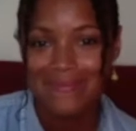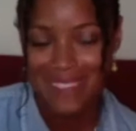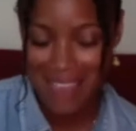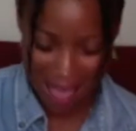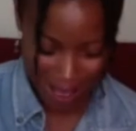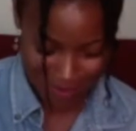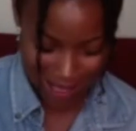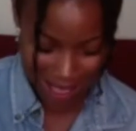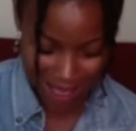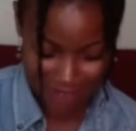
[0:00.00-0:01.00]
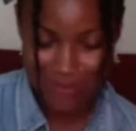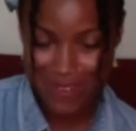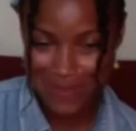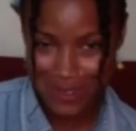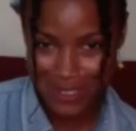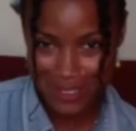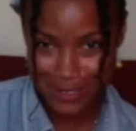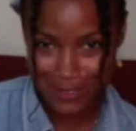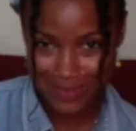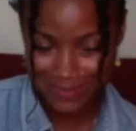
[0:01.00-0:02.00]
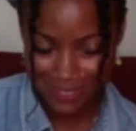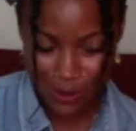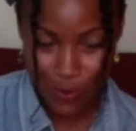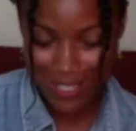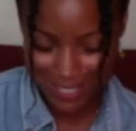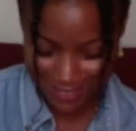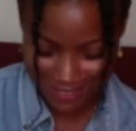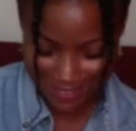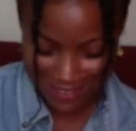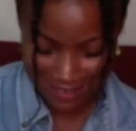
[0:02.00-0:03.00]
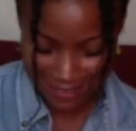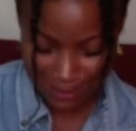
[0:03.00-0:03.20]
Yeah. I have one more little question that is